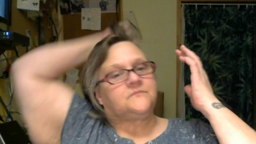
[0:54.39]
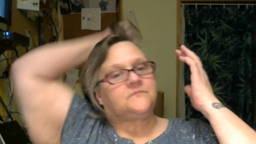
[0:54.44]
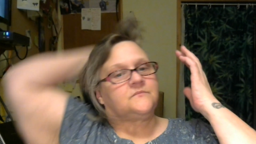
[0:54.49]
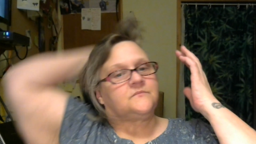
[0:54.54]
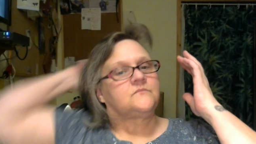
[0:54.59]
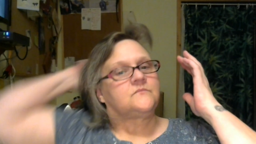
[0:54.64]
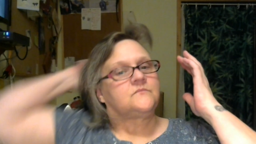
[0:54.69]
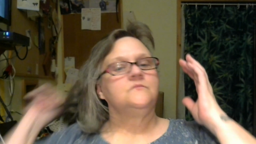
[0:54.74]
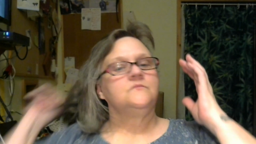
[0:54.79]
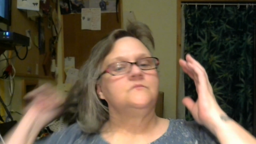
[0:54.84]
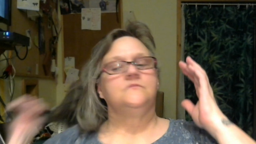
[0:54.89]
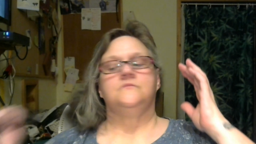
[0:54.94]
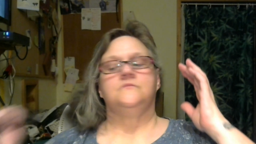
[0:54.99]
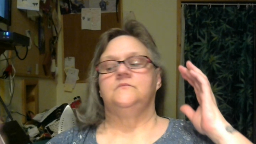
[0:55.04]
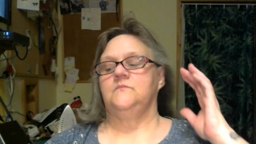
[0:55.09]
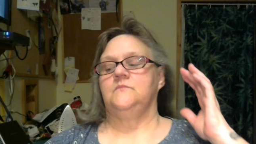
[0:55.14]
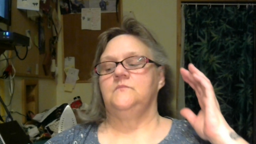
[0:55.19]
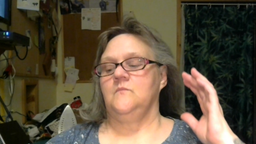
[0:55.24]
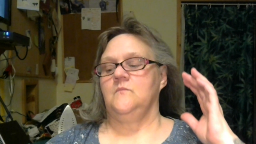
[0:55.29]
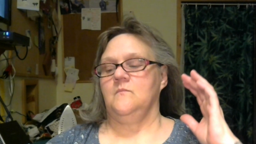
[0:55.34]

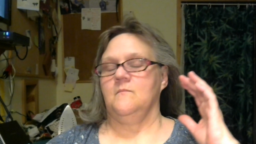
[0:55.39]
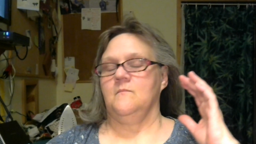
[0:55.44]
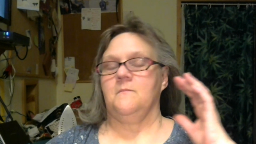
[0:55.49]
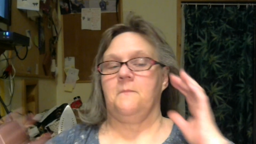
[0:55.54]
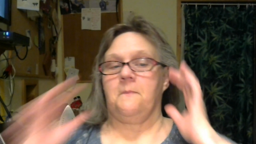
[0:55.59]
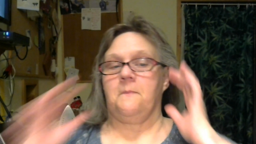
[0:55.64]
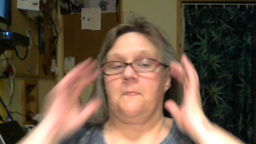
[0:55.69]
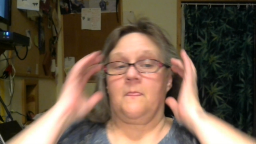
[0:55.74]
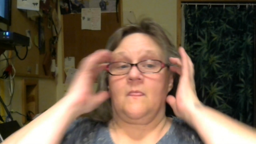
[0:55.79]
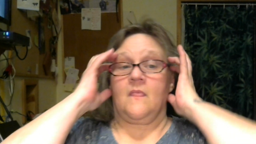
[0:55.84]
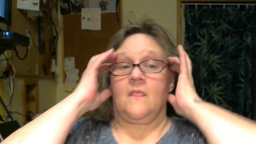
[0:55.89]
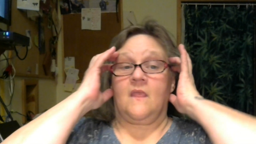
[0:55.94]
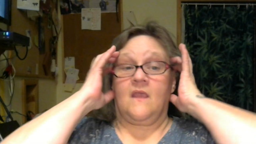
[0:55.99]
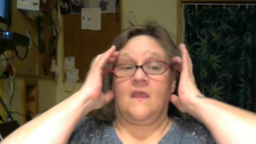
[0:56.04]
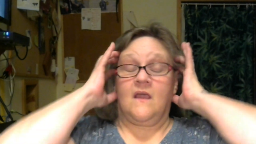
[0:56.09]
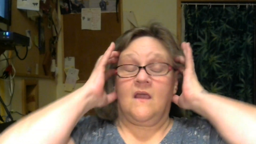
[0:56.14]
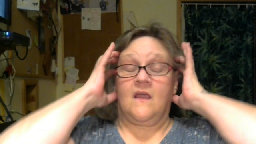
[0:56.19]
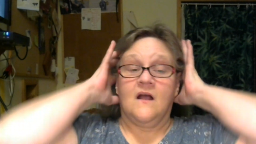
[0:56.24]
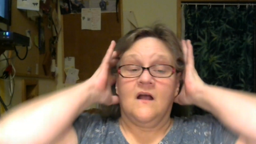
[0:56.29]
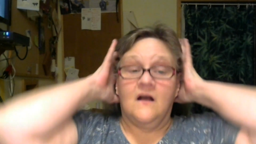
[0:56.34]

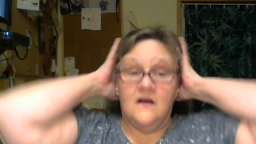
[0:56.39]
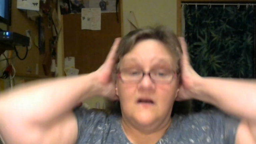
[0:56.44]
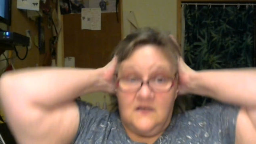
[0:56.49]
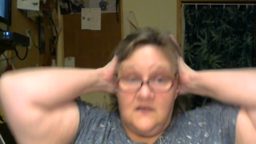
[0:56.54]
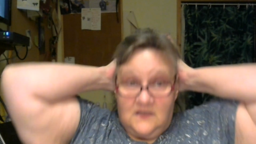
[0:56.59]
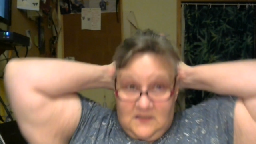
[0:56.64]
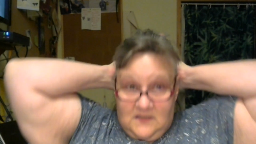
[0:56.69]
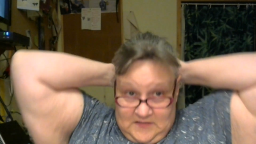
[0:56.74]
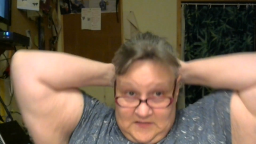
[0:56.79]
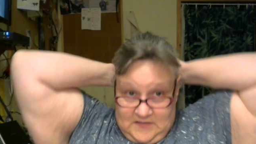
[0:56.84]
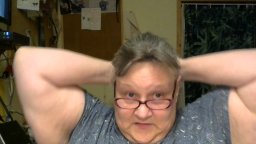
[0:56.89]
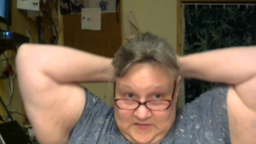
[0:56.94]
No one is speaking in this clip.